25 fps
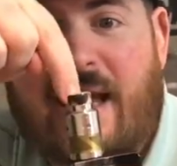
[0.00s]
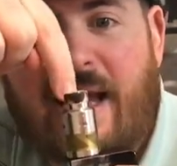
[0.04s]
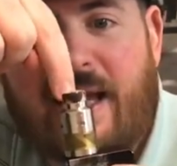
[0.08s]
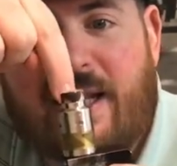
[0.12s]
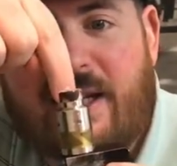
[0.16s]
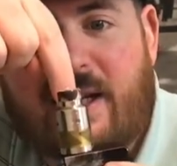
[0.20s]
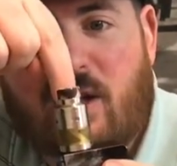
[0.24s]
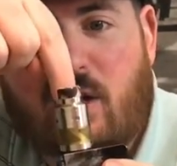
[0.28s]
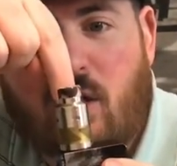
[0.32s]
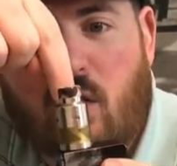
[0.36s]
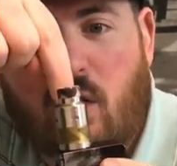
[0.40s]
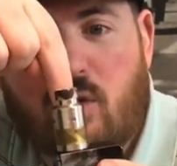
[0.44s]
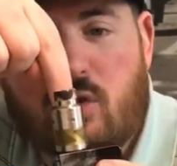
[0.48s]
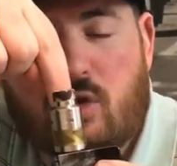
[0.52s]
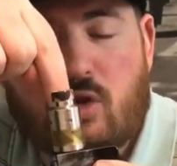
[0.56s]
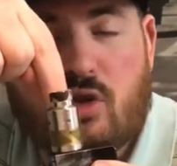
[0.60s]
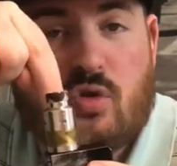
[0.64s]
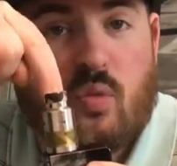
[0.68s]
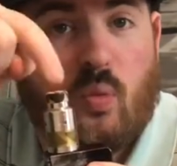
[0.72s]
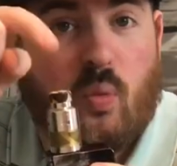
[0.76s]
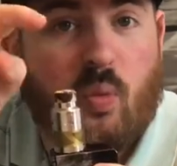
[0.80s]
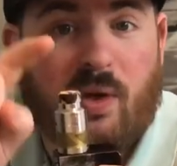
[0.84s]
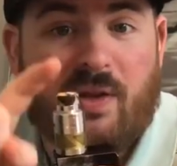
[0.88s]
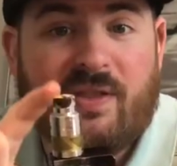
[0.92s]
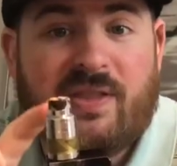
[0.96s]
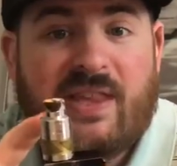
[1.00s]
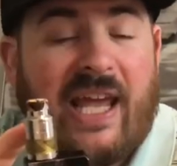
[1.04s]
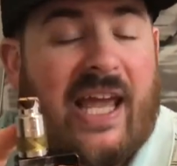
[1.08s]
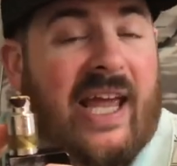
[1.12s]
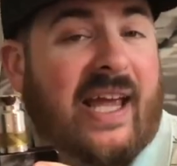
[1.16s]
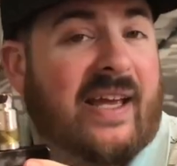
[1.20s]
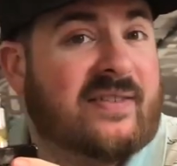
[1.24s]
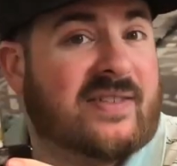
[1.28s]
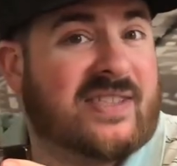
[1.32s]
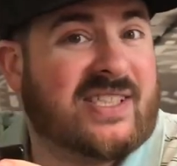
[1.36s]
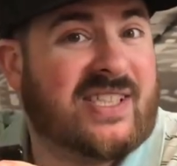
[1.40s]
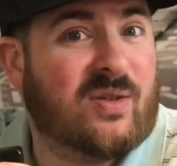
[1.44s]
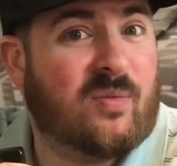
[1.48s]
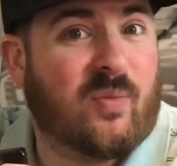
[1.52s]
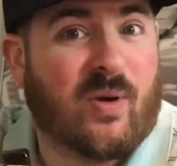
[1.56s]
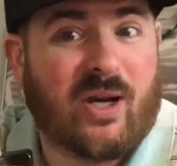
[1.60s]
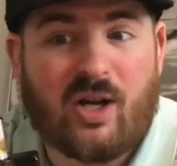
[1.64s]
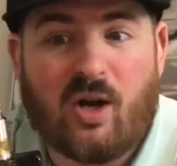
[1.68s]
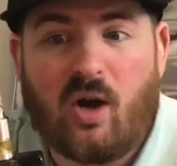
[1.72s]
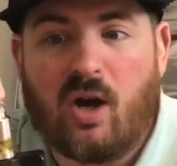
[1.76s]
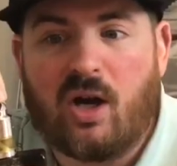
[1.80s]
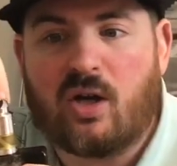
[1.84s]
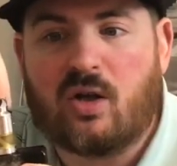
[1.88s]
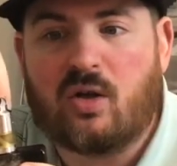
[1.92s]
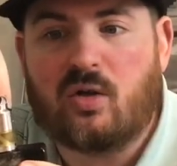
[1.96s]
and it goes with the AFC
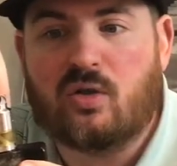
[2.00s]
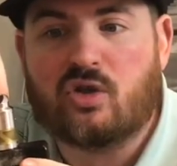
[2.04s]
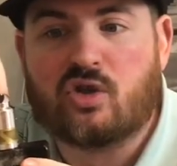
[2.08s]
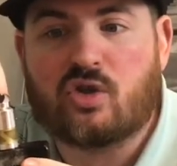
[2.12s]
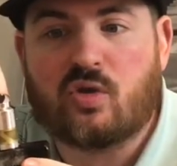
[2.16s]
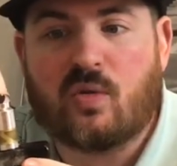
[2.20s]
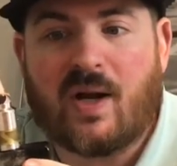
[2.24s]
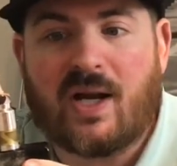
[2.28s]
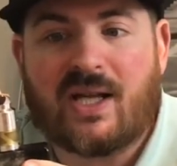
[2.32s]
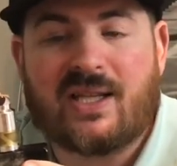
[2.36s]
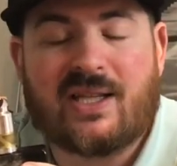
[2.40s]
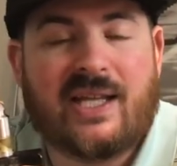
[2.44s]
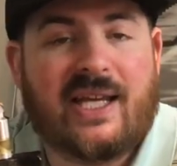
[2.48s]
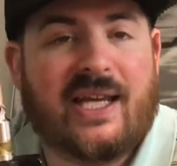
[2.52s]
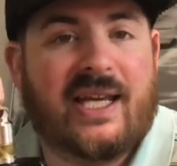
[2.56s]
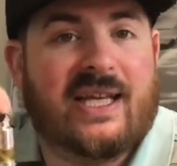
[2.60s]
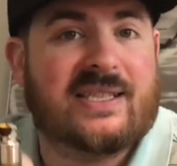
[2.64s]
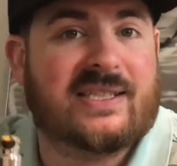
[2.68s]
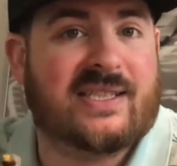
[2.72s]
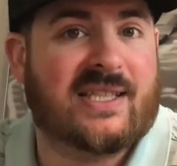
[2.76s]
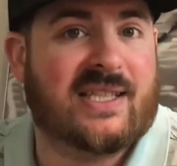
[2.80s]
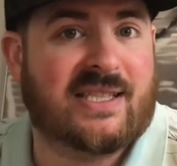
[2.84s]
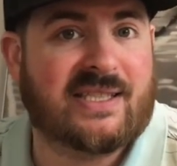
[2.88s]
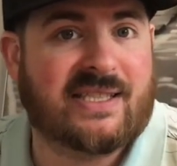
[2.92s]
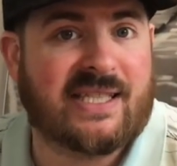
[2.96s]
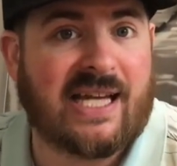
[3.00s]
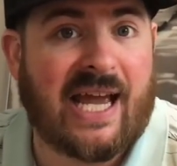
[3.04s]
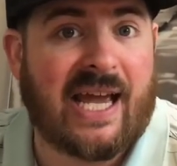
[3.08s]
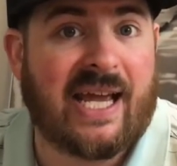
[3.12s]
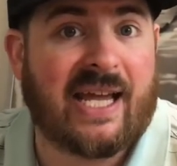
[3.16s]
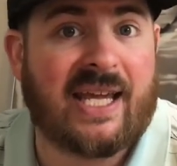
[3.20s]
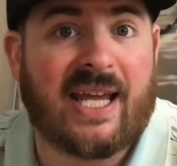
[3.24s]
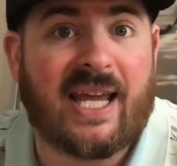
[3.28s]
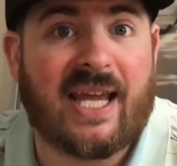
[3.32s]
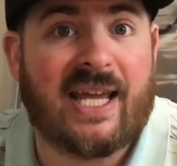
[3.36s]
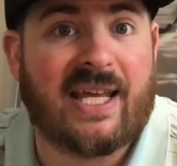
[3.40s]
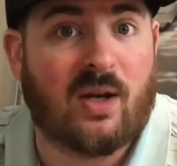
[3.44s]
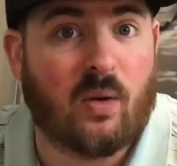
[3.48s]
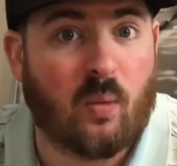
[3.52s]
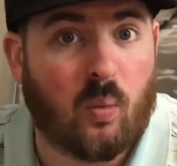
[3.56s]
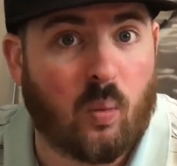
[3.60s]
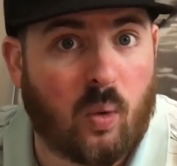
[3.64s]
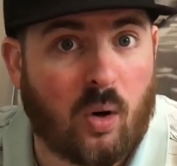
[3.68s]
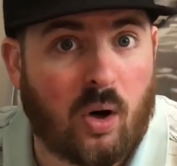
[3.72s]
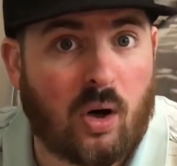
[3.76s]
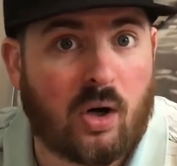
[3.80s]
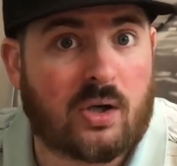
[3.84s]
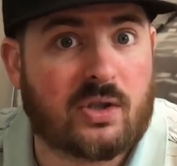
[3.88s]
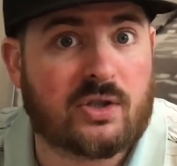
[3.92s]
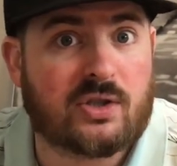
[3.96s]
ring on, it goes directly into the tank, and it
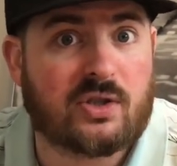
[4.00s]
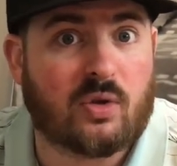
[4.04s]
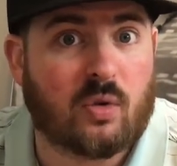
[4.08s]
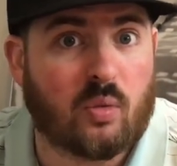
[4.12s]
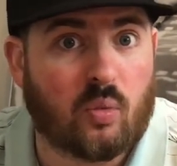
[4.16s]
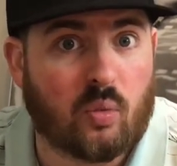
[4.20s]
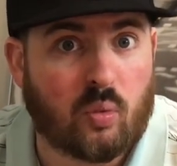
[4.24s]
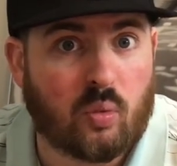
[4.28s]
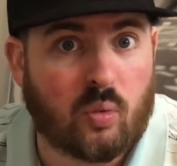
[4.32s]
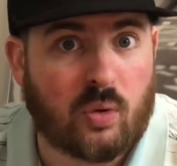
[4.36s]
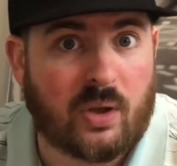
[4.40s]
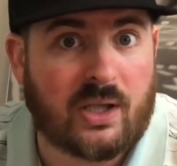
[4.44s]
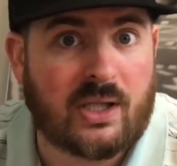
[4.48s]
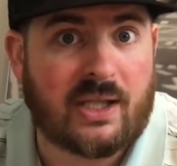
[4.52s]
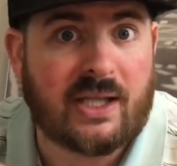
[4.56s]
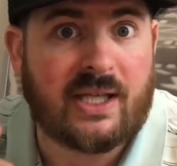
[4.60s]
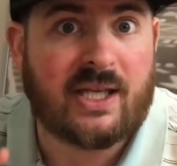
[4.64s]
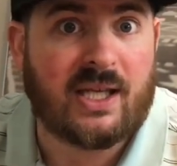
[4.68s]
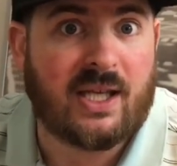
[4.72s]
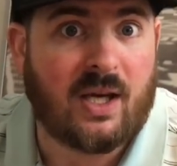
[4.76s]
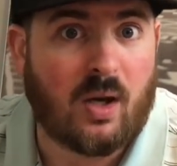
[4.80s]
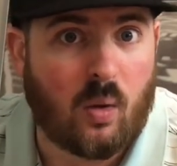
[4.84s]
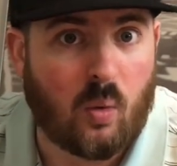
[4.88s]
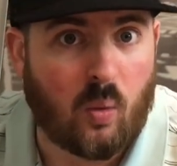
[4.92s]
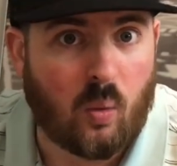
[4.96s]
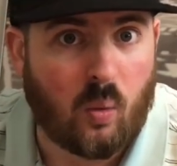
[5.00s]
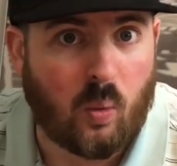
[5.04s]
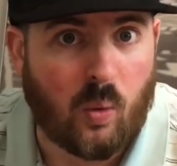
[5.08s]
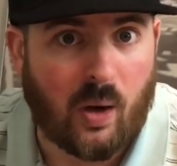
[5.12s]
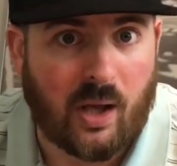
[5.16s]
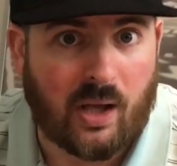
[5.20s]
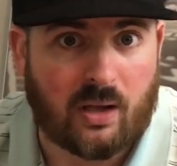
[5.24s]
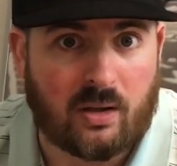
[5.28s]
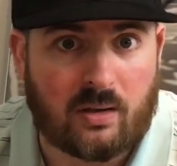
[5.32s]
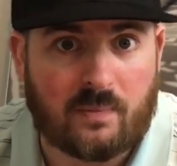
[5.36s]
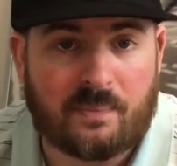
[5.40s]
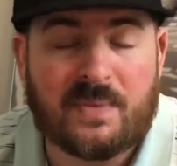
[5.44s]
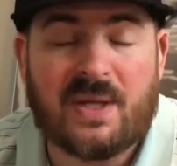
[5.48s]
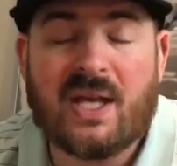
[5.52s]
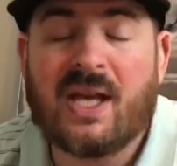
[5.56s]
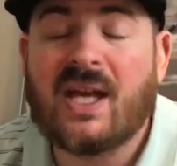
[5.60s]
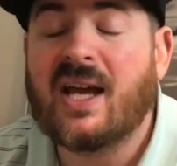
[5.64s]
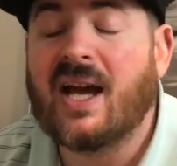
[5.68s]
works really well.